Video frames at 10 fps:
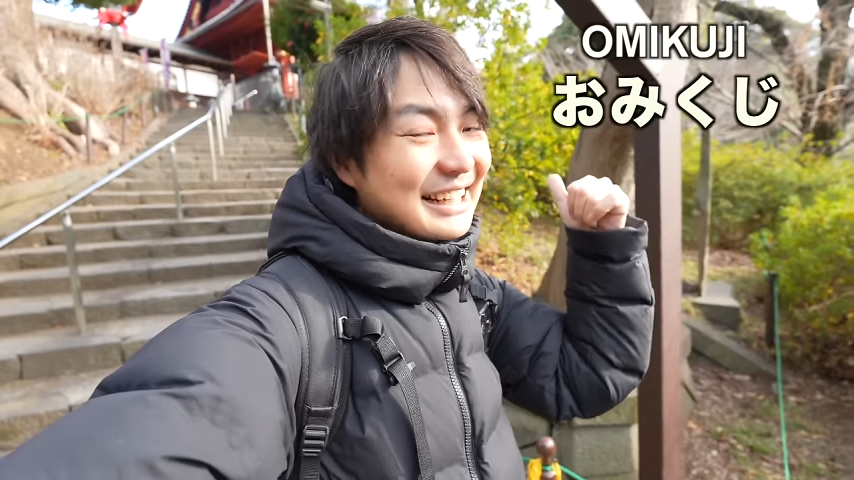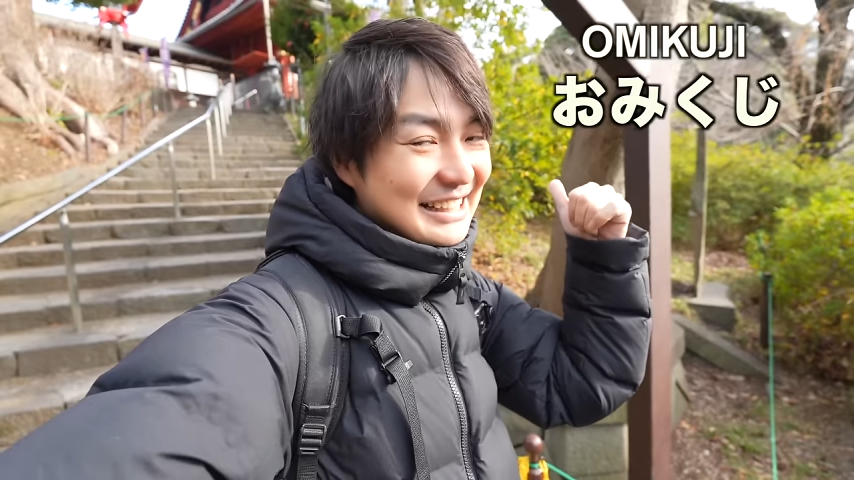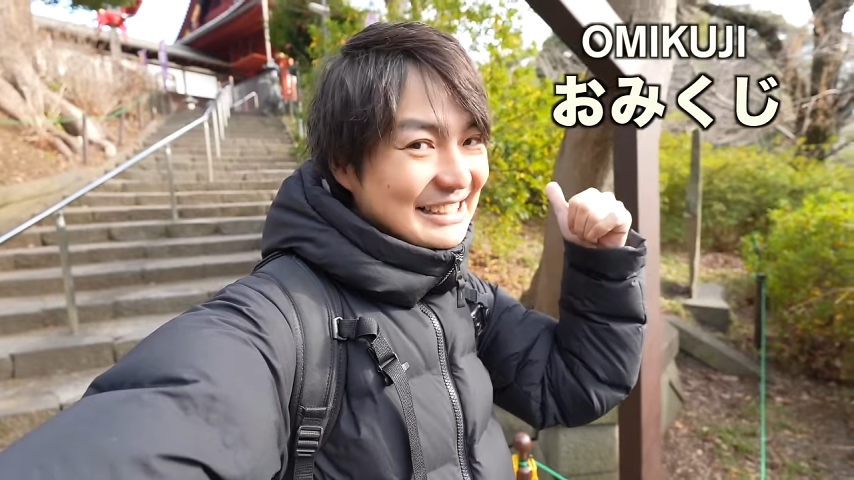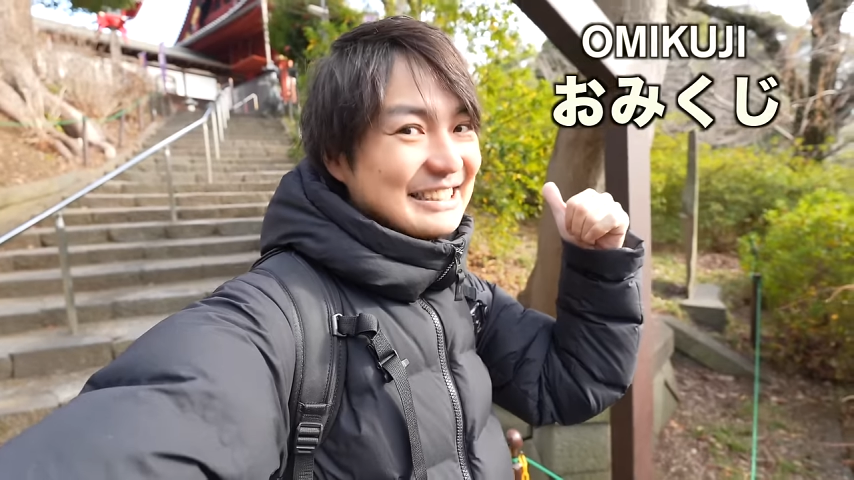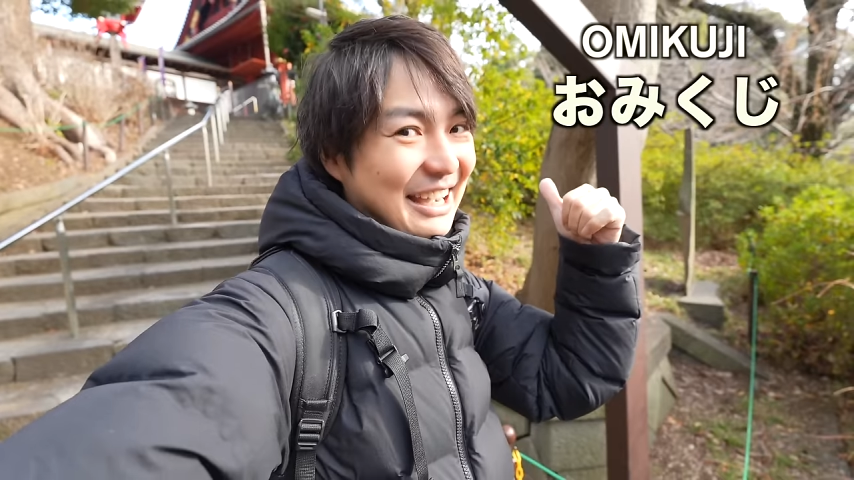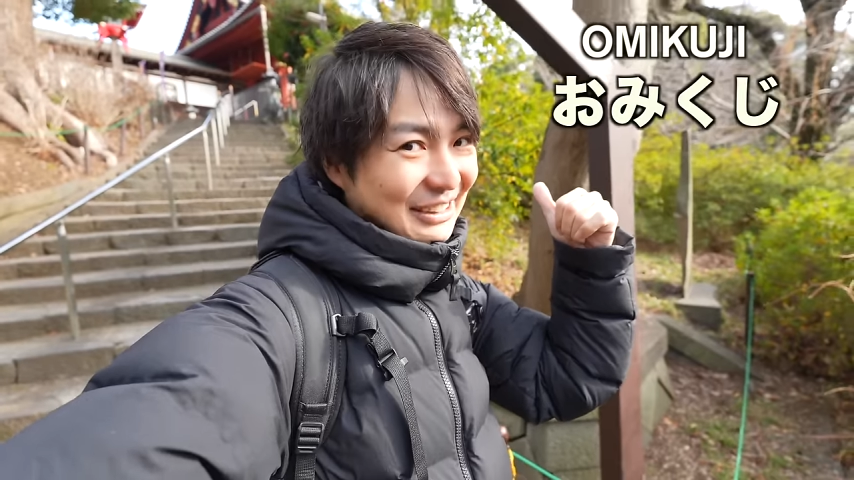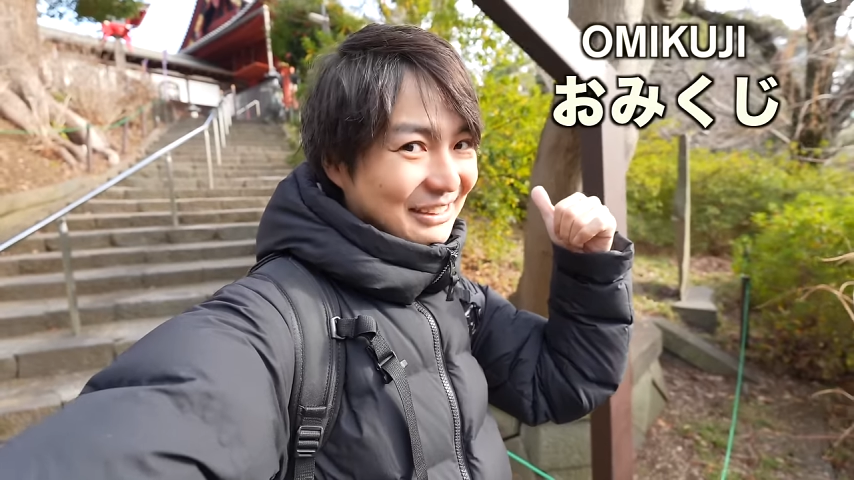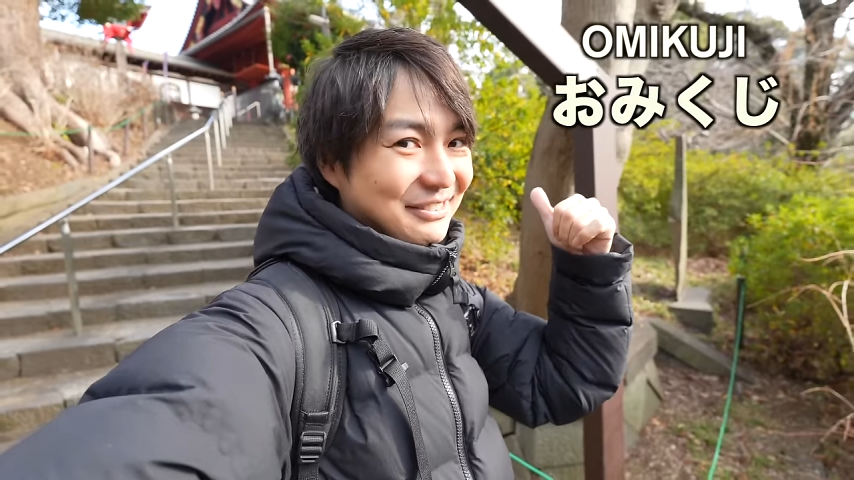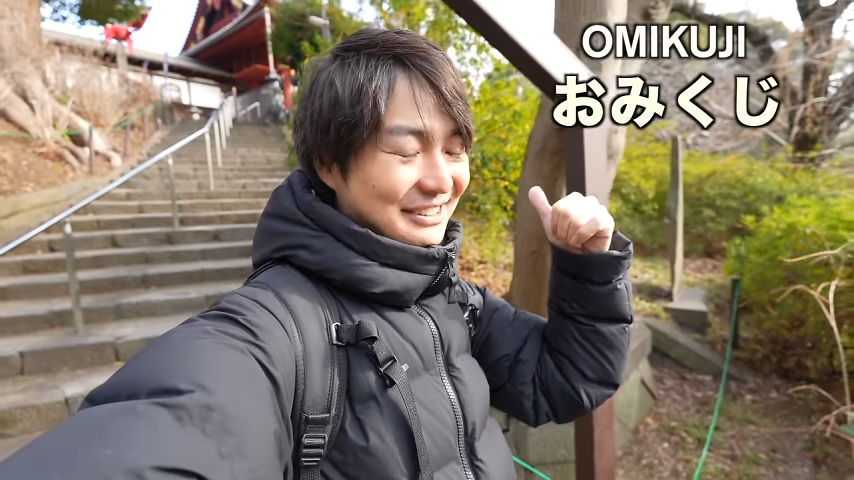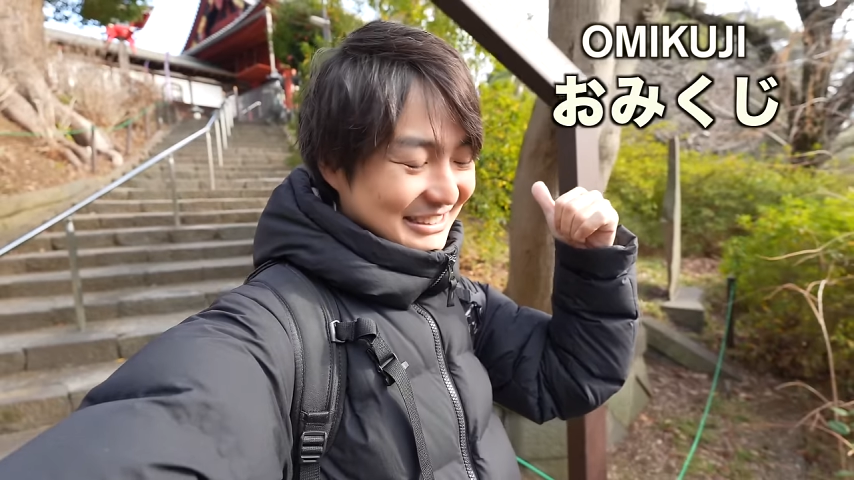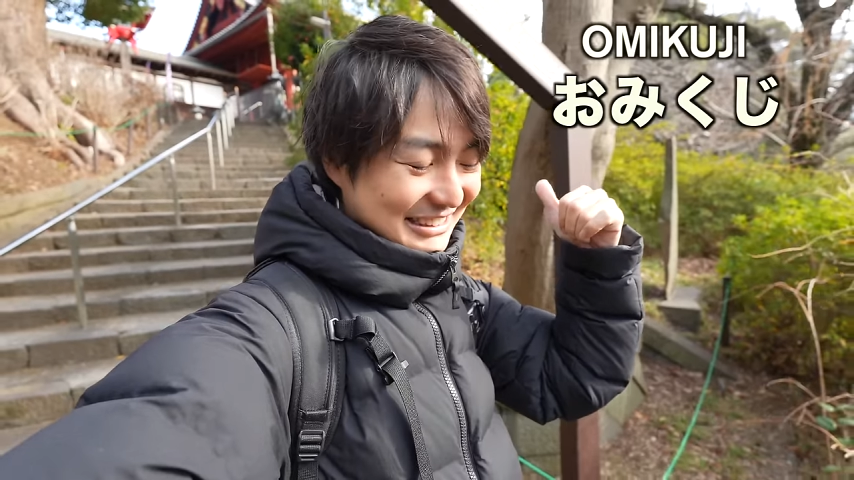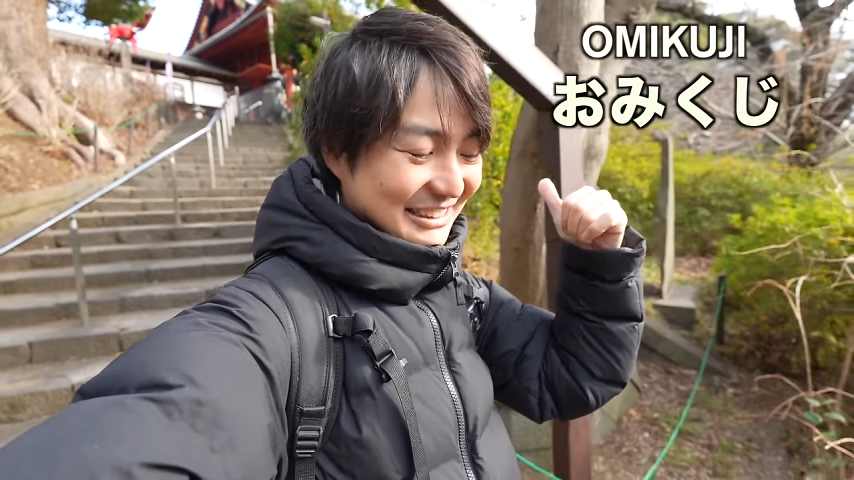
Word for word: that's how it works